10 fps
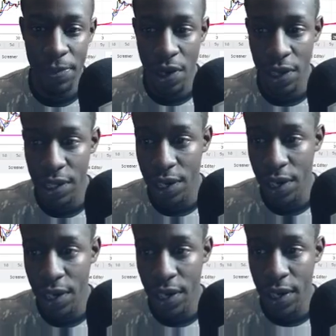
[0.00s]
earlier,
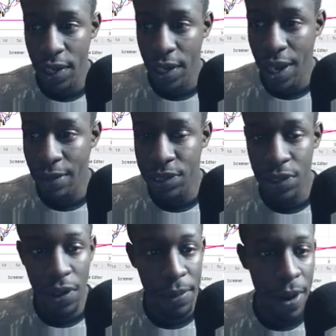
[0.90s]
I was
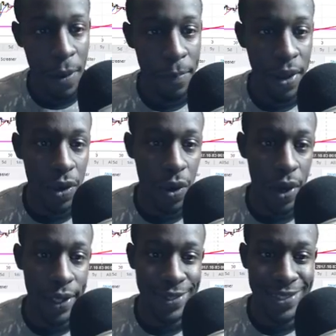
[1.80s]
talking about
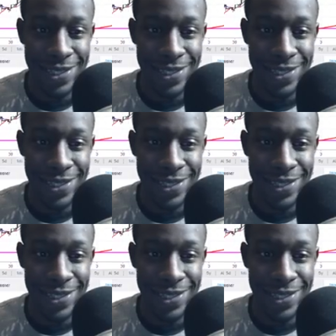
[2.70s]
Bitcoin